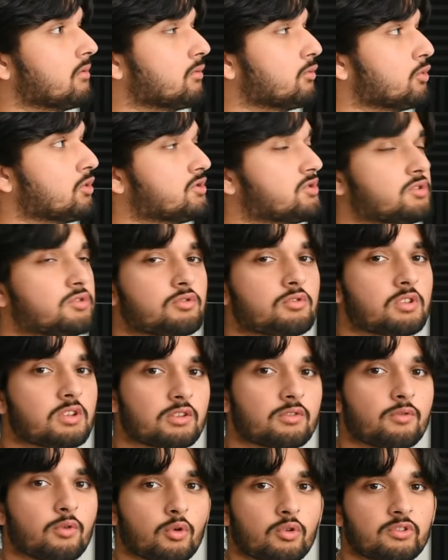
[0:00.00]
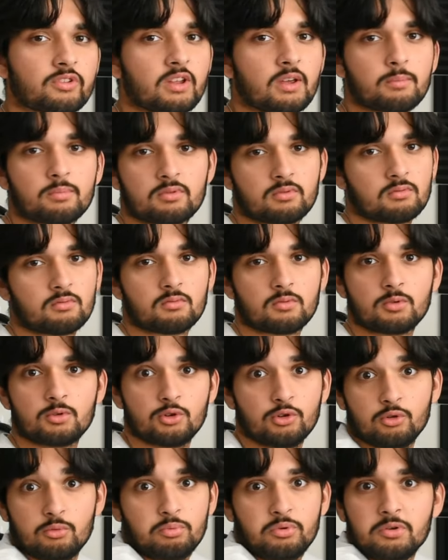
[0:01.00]
Once you do these 4 steps,
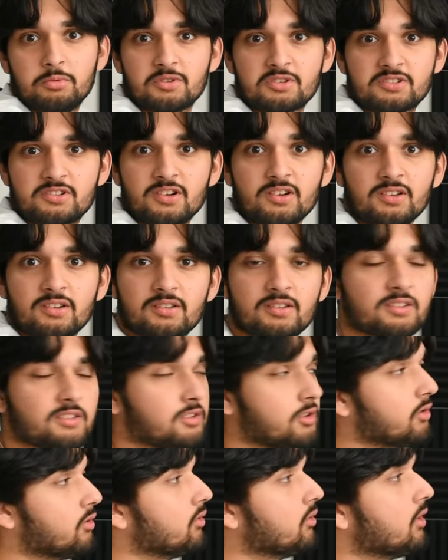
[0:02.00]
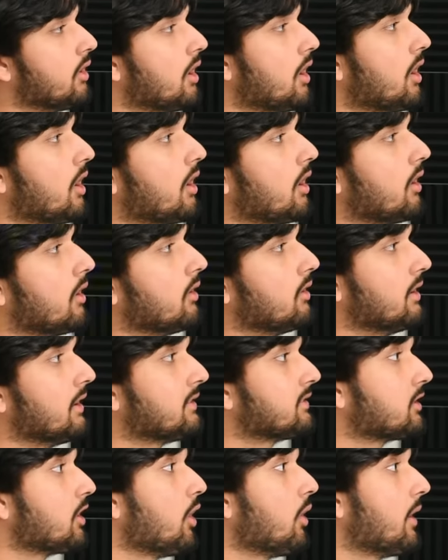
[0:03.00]
you're pretty much done. So
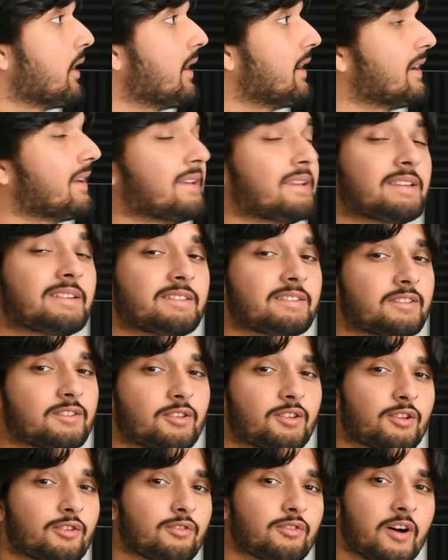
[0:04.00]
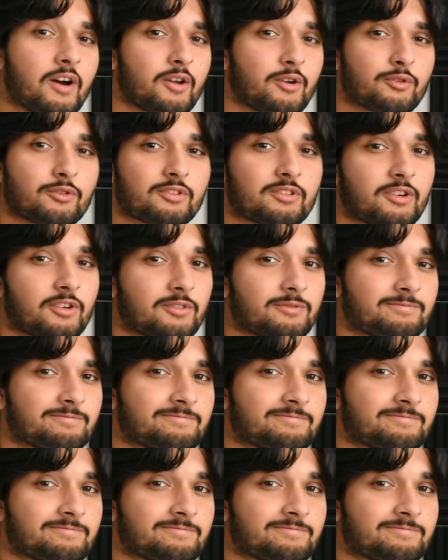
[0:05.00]
let's go ahead and listen to the final result.